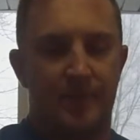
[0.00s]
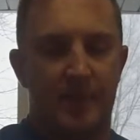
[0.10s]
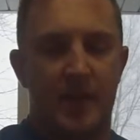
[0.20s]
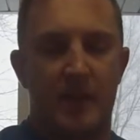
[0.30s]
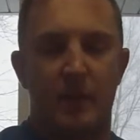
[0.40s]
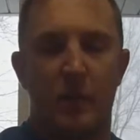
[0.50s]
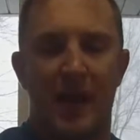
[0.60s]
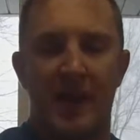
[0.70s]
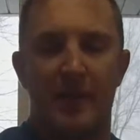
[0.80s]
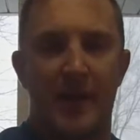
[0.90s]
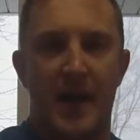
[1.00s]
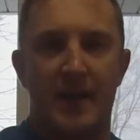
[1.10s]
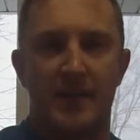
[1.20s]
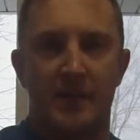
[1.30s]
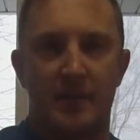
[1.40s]
kind of a wider body,
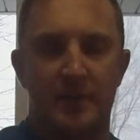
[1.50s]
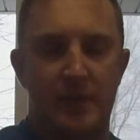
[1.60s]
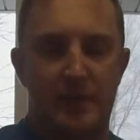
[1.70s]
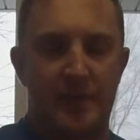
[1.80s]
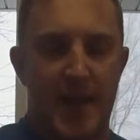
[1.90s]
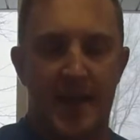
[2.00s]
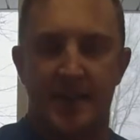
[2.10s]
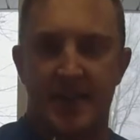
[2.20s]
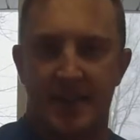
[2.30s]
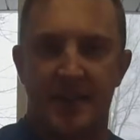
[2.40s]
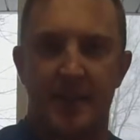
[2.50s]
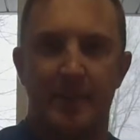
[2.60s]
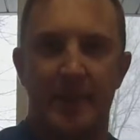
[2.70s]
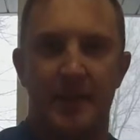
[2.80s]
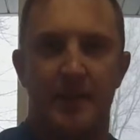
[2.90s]
it's a little bit more flat. It's like
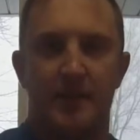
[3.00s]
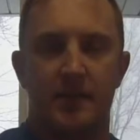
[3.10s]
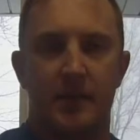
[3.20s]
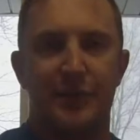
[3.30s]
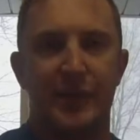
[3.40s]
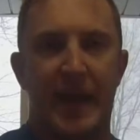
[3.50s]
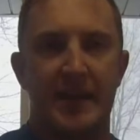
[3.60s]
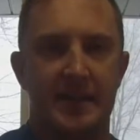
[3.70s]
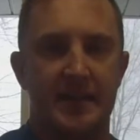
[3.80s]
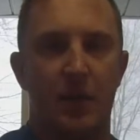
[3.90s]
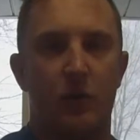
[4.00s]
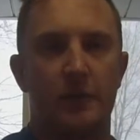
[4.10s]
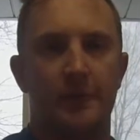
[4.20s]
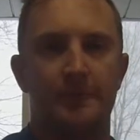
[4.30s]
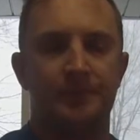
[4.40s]
skipping a flat
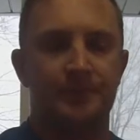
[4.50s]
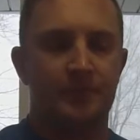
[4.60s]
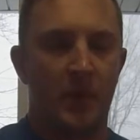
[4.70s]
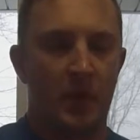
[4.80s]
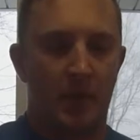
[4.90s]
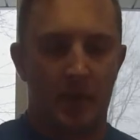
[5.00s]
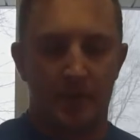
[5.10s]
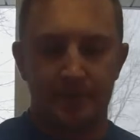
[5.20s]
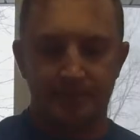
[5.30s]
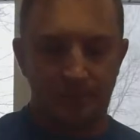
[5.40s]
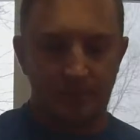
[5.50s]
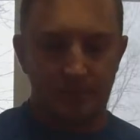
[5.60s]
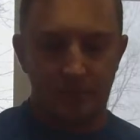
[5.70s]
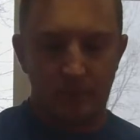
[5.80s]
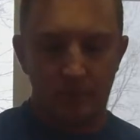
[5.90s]
stone.
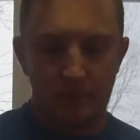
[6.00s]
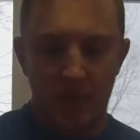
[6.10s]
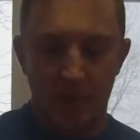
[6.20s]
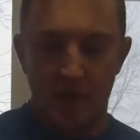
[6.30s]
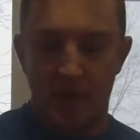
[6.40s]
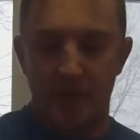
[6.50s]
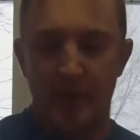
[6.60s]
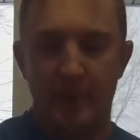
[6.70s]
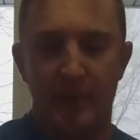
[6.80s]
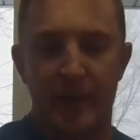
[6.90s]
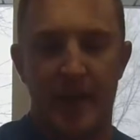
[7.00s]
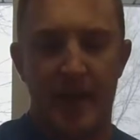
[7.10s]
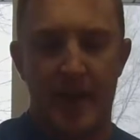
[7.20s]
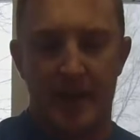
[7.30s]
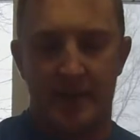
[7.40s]
So the skipping
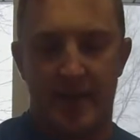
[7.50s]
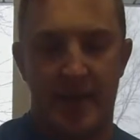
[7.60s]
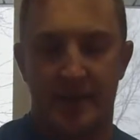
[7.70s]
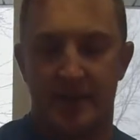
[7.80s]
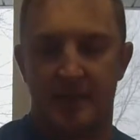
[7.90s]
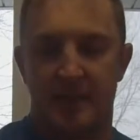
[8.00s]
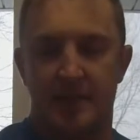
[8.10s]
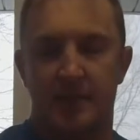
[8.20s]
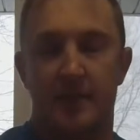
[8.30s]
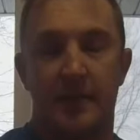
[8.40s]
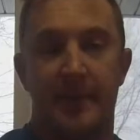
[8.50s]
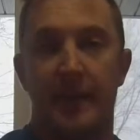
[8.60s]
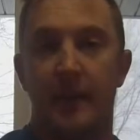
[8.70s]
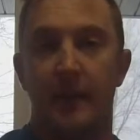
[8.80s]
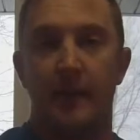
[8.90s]
is excellent on the
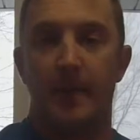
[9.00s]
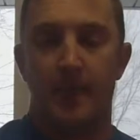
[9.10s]
Terminator.